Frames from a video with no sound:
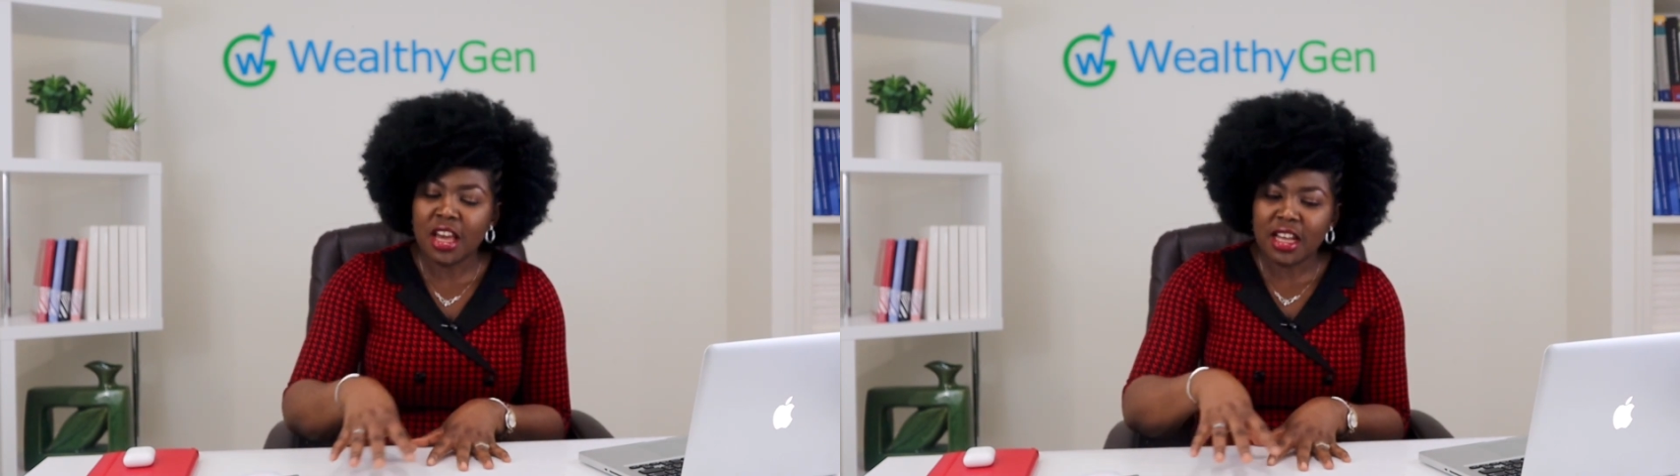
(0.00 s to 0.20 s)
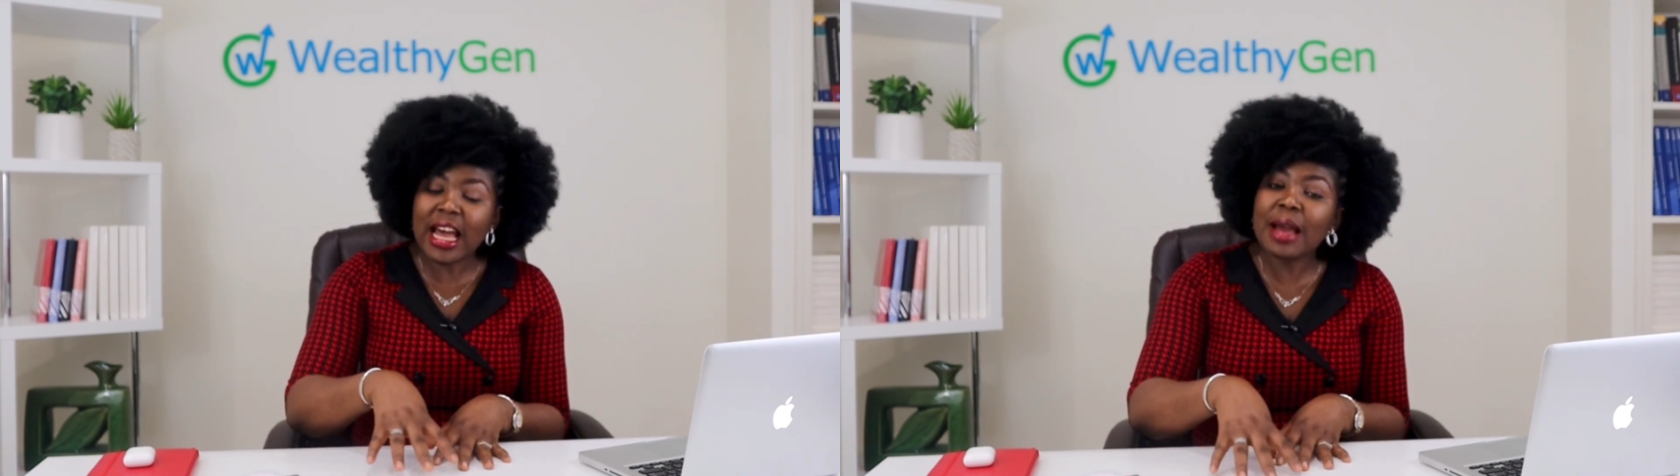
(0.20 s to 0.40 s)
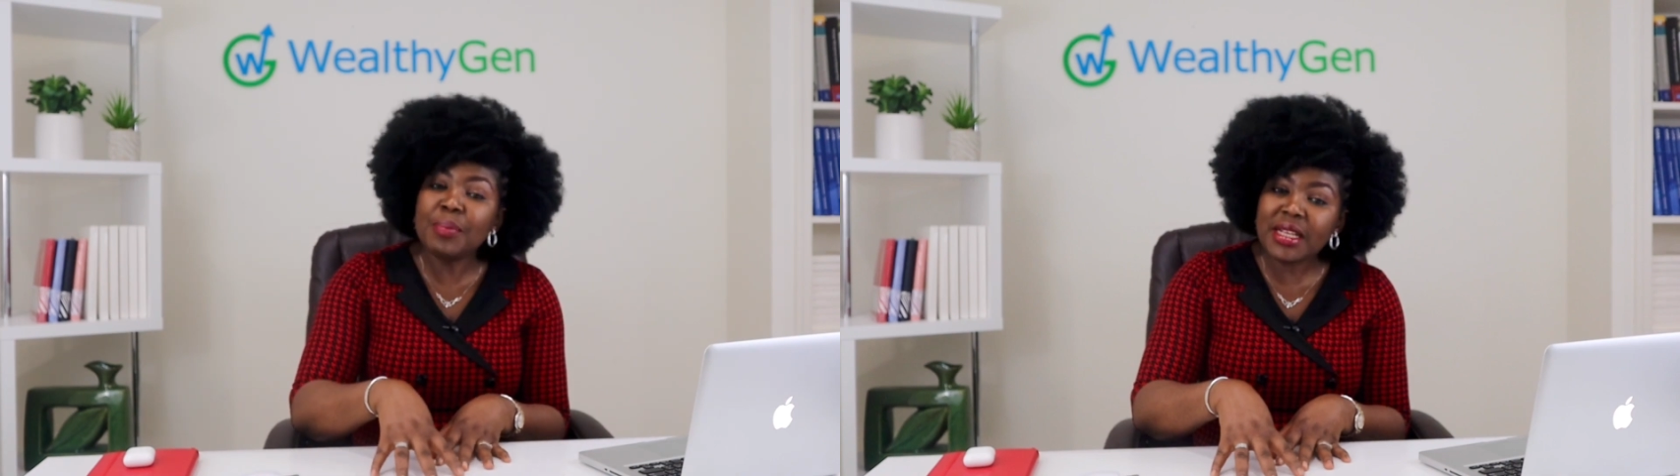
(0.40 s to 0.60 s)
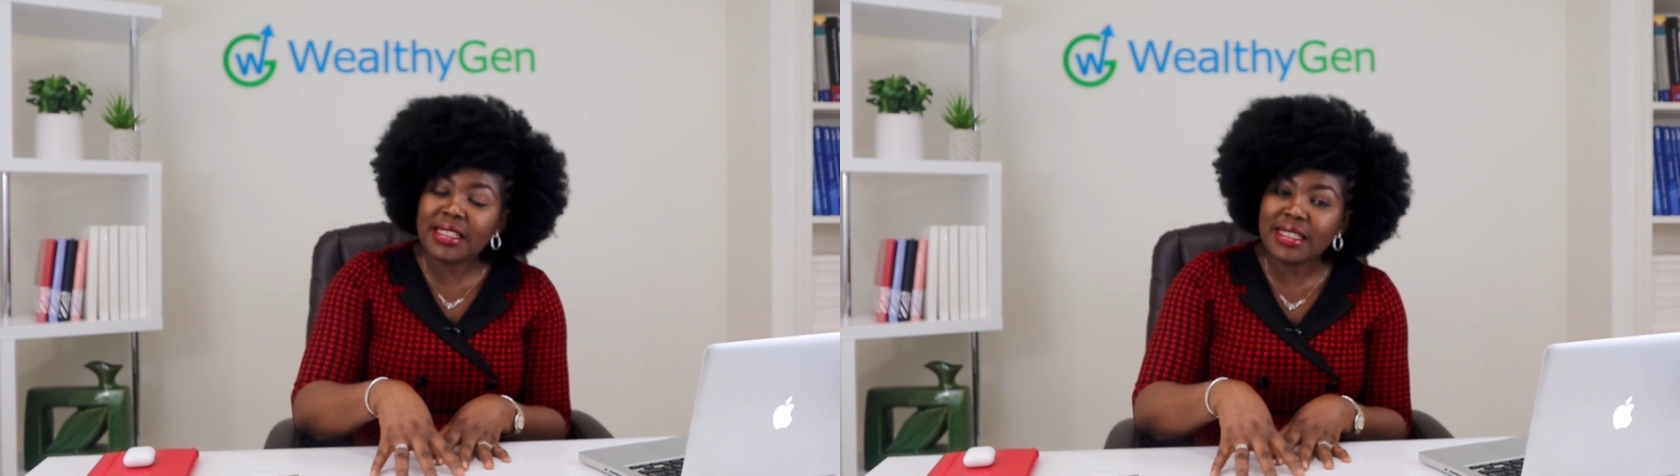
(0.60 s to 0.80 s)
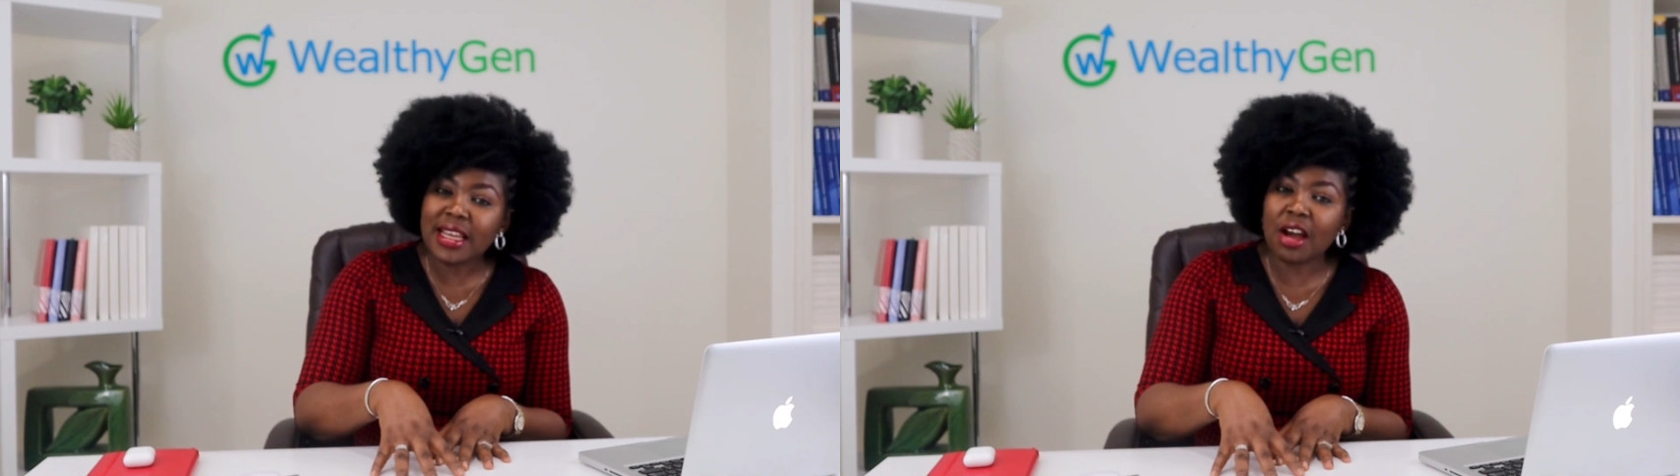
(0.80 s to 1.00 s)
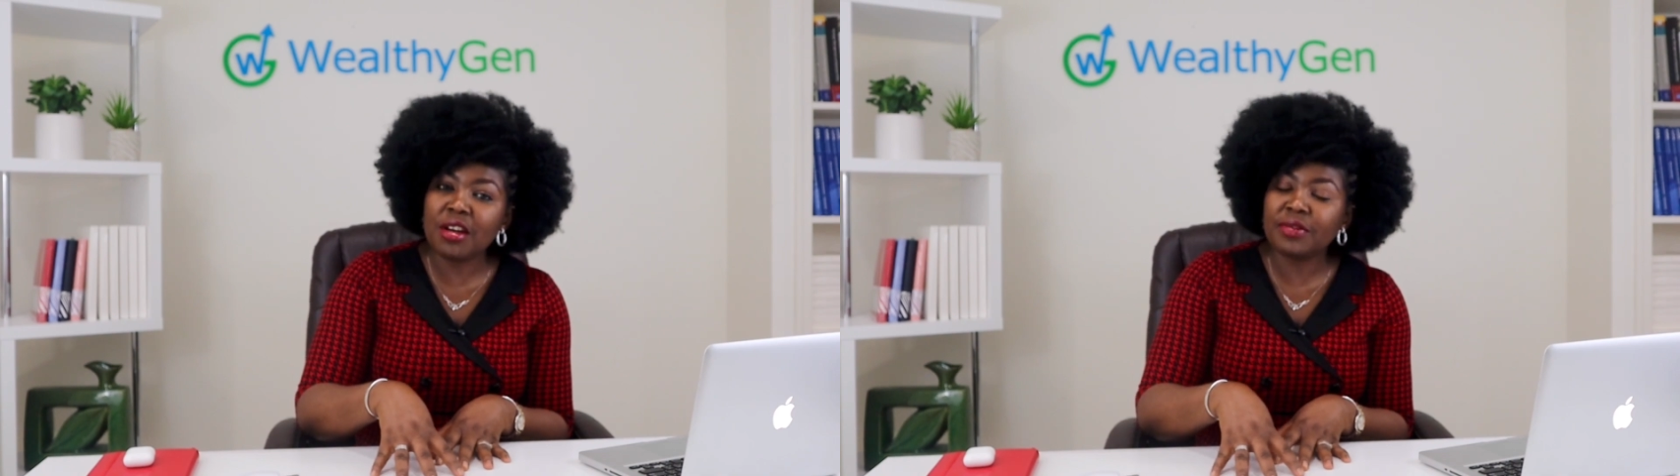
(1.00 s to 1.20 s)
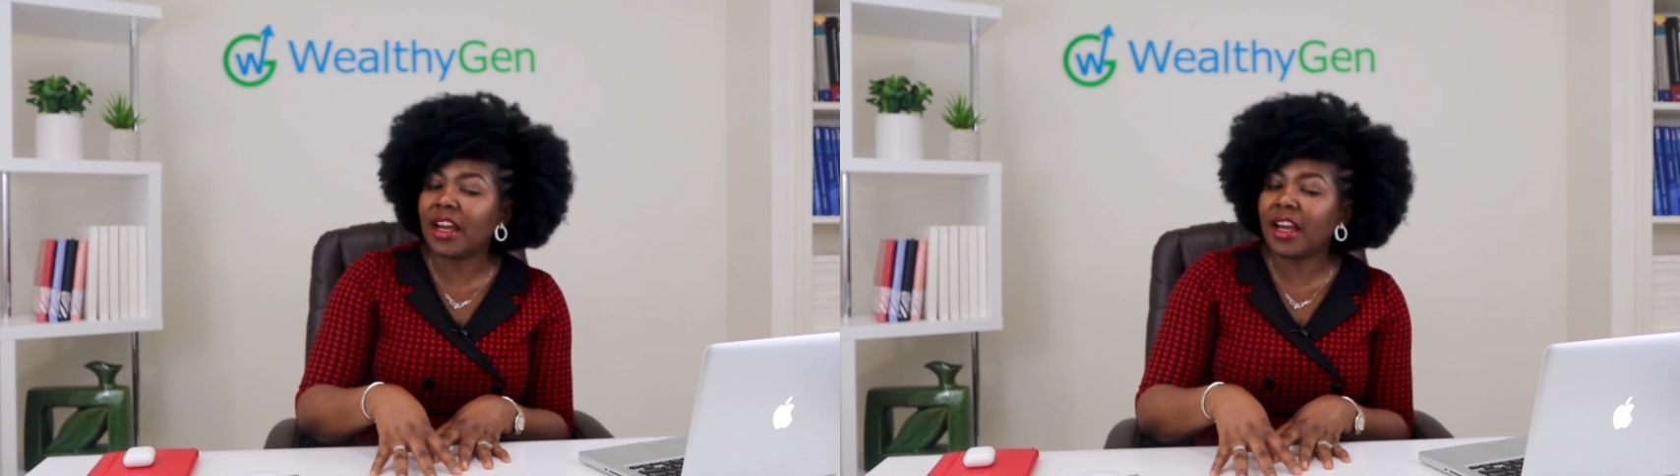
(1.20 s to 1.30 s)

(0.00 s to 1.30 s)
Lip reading: Liabilities, however,